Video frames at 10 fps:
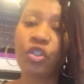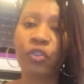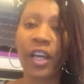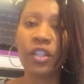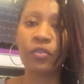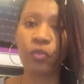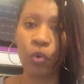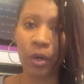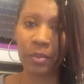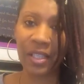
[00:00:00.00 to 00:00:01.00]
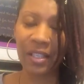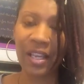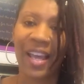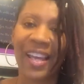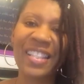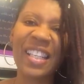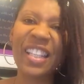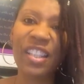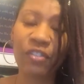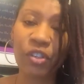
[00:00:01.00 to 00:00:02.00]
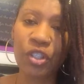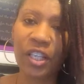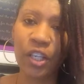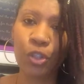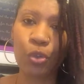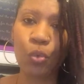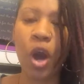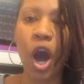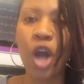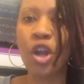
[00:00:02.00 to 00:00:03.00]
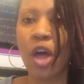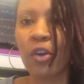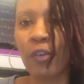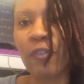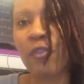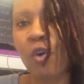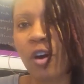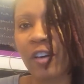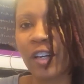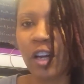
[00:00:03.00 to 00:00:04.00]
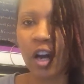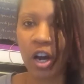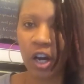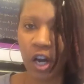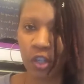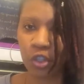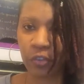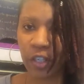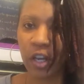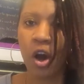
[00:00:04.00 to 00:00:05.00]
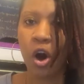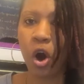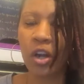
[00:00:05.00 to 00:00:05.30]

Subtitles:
and transforms it and delivers it into another foreign country.